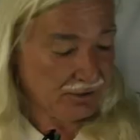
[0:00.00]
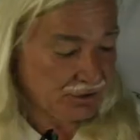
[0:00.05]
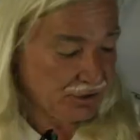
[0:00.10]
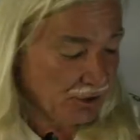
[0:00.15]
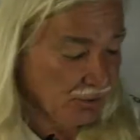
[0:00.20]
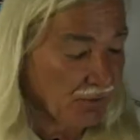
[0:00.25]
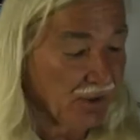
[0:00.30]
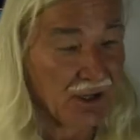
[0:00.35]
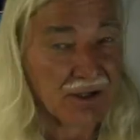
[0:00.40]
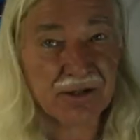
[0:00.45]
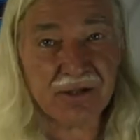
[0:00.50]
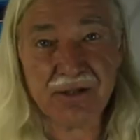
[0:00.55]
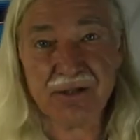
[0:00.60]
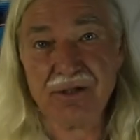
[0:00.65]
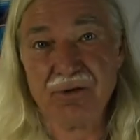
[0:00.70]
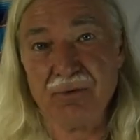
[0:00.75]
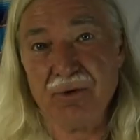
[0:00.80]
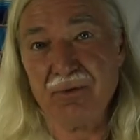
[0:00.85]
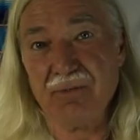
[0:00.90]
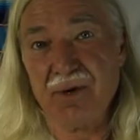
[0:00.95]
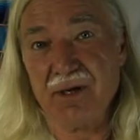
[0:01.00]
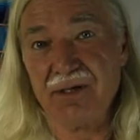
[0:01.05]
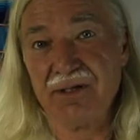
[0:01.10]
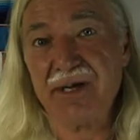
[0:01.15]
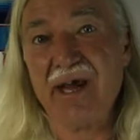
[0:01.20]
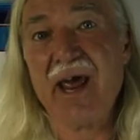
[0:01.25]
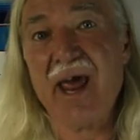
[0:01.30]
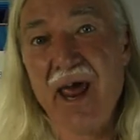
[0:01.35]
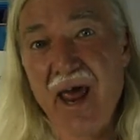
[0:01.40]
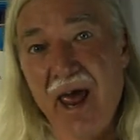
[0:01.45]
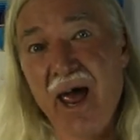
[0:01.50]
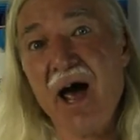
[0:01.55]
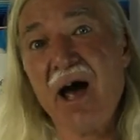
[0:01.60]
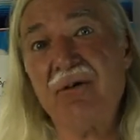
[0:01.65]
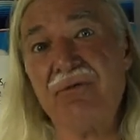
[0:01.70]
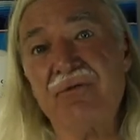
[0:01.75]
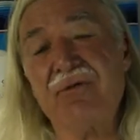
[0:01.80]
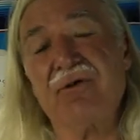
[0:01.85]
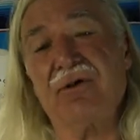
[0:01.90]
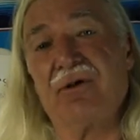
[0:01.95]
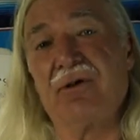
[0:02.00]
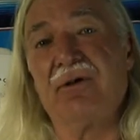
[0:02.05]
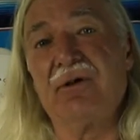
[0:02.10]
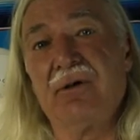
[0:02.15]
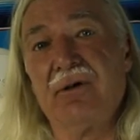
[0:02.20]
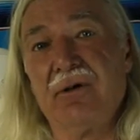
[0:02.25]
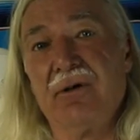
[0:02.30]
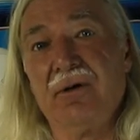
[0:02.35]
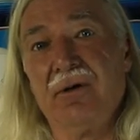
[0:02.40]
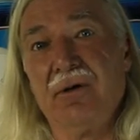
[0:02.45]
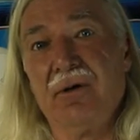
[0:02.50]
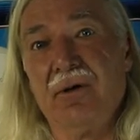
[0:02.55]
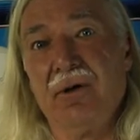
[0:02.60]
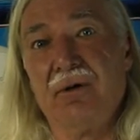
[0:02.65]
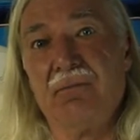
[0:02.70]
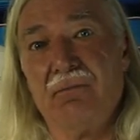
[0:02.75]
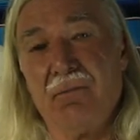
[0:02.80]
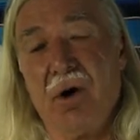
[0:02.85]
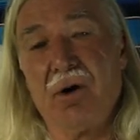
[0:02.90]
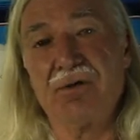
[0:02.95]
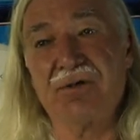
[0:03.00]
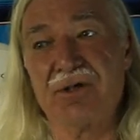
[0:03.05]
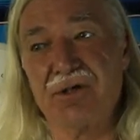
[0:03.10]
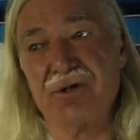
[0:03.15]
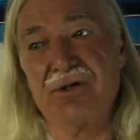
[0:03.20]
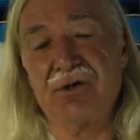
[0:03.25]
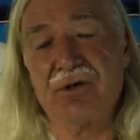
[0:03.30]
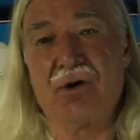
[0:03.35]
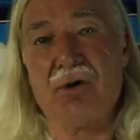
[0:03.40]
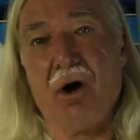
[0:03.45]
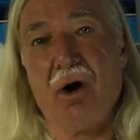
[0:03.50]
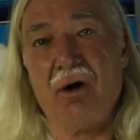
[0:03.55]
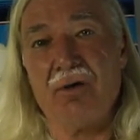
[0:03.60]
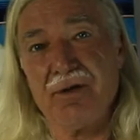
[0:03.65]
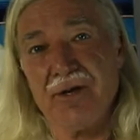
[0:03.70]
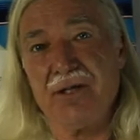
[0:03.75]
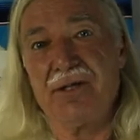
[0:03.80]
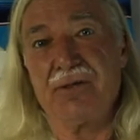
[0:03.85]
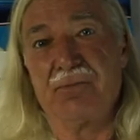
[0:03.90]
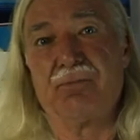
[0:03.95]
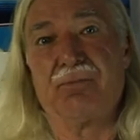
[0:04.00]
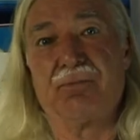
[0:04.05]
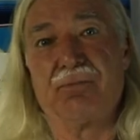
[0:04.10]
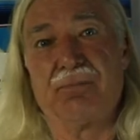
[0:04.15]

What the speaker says: 2 months, 3 months after Moses took all these